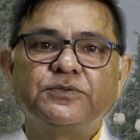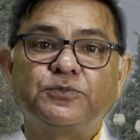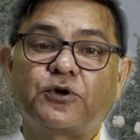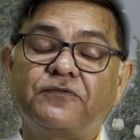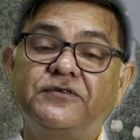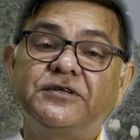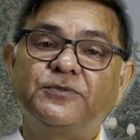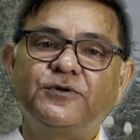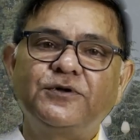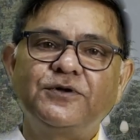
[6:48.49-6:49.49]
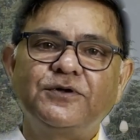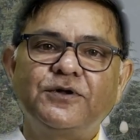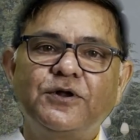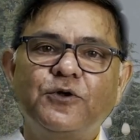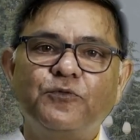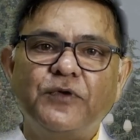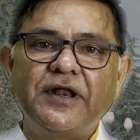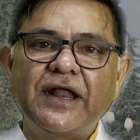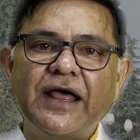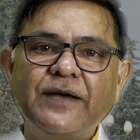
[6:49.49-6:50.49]
profitable
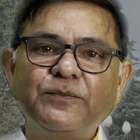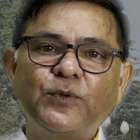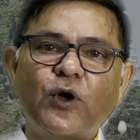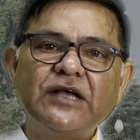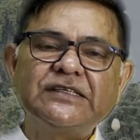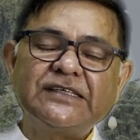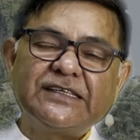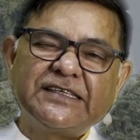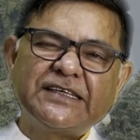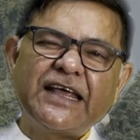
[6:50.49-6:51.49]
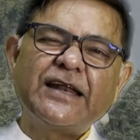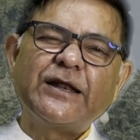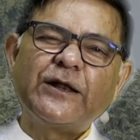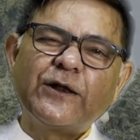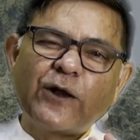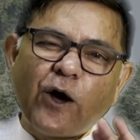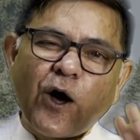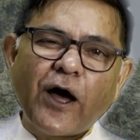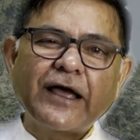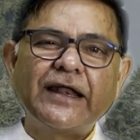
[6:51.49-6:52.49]
when employees stay
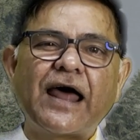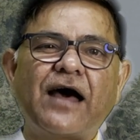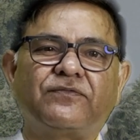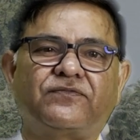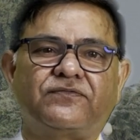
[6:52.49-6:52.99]
long enough